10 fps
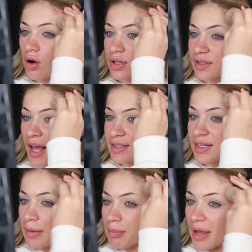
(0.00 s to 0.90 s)
oh, does that
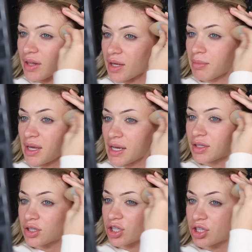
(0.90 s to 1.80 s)
say Bailey
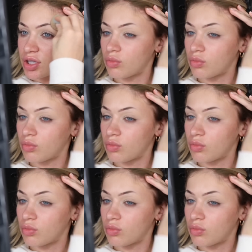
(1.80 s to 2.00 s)
Meach?